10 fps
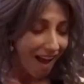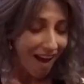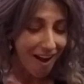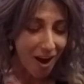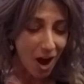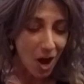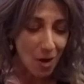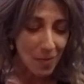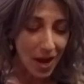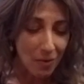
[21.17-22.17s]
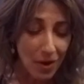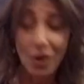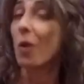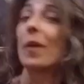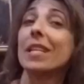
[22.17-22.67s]
I want
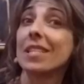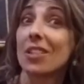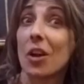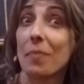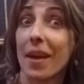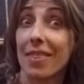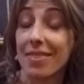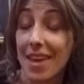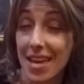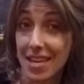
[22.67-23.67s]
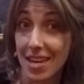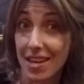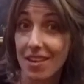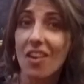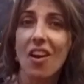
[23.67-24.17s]
to always start by
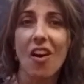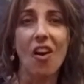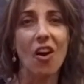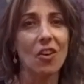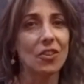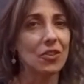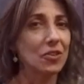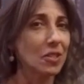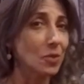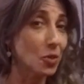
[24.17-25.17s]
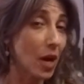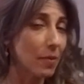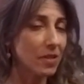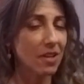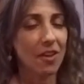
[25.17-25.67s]
thanking all the new
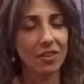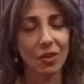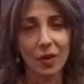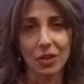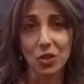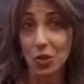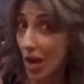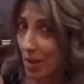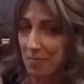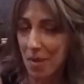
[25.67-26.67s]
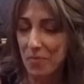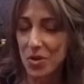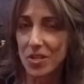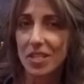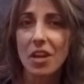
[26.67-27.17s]
subscribers, all the loyal tribe
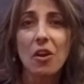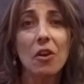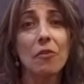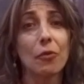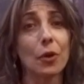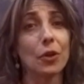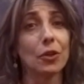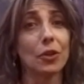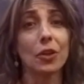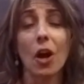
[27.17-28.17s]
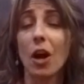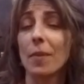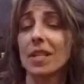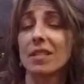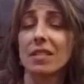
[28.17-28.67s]
members for your
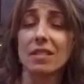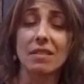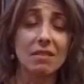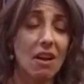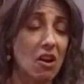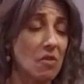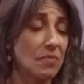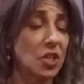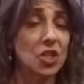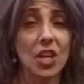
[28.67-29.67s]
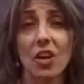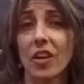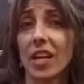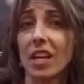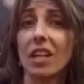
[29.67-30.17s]
comments,
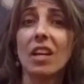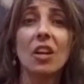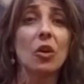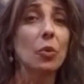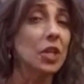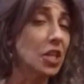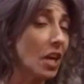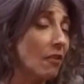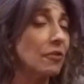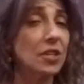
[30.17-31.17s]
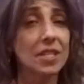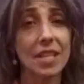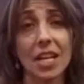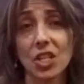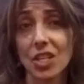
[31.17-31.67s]
sharing, reaching out for
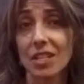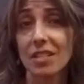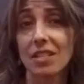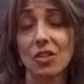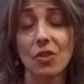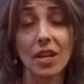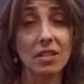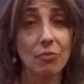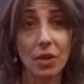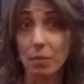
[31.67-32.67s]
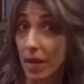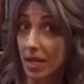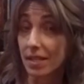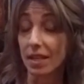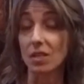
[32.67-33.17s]
sessions. You guys have been
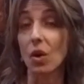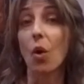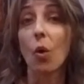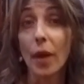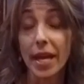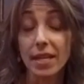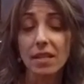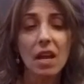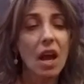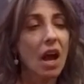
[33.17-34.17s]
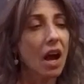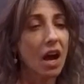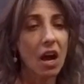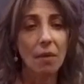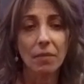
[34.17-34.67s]
amazing as always.
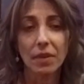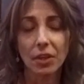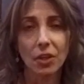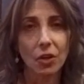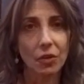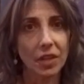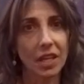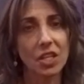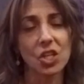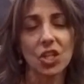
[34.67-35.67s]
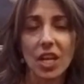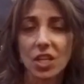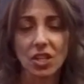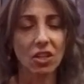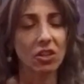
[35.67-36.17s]
The
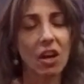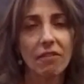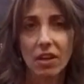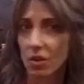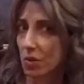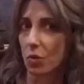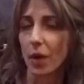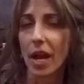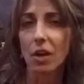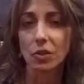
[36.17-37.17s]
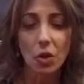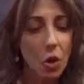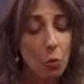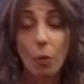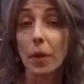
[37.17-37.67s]
exchange and the love that goes around
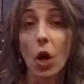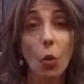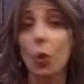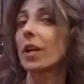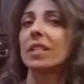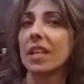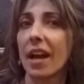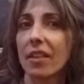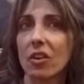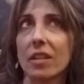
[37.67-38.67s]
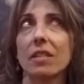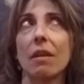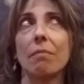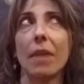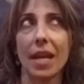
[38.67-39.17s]
when we all work together is
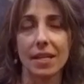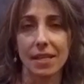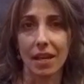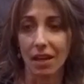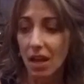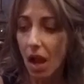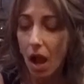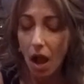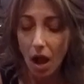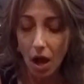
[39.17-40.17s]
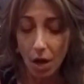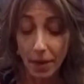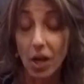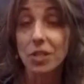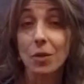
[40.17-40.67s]
amazing.
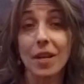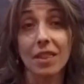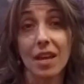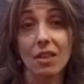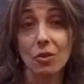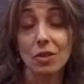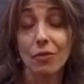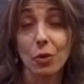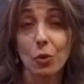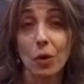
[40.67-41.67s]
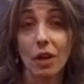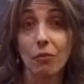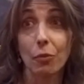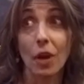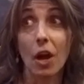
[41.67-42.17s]
I also want to thank those of you who have
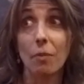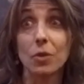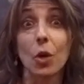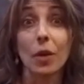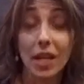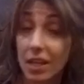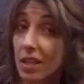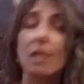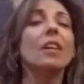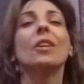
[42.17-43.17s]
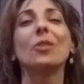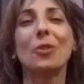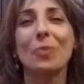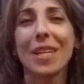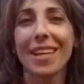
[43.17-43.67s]
donated
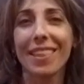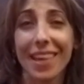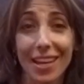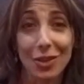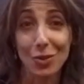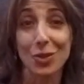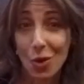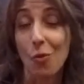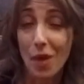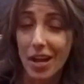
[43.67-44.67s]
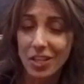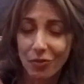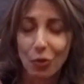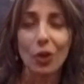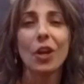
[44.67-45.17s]
to me. Thank you so much
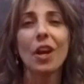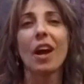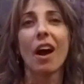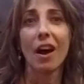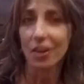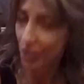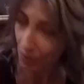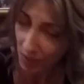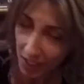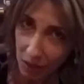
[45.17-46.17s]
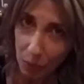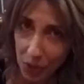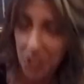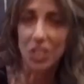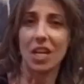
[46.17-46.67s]
for honoring me and
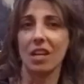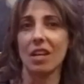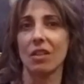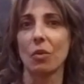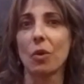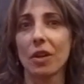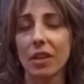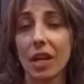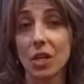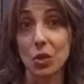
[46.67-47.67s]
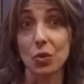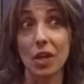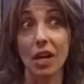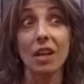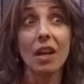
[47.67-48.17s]
appreciating the work that I do
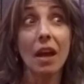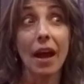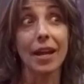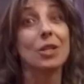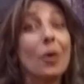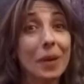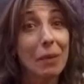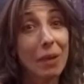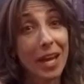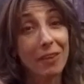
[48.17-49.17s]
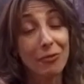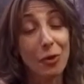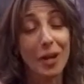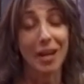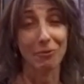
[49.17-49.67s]
that I don't get paid
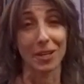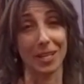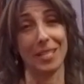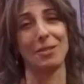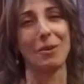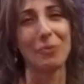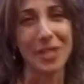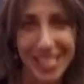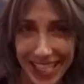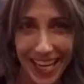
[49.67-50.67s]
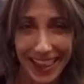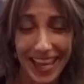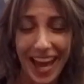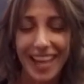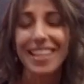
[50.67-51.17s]
for. I really do appreciate
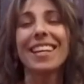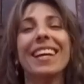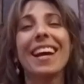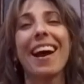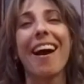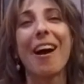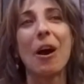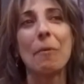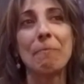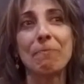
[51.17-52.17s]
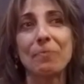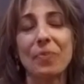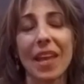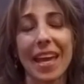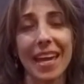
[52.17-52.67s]
that. And
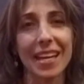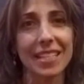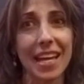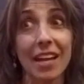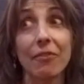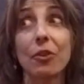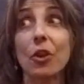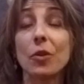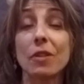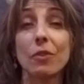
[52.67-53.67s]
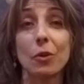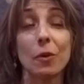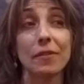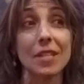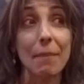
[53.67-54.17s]
for those of you who
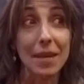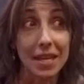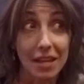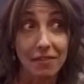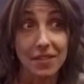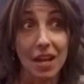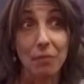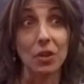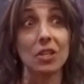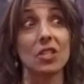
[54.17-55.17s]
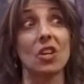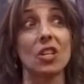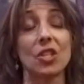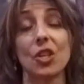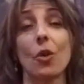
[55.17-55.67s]
have sent me gifts, I'm going to
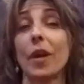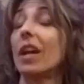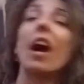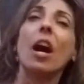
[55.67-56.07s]
start showing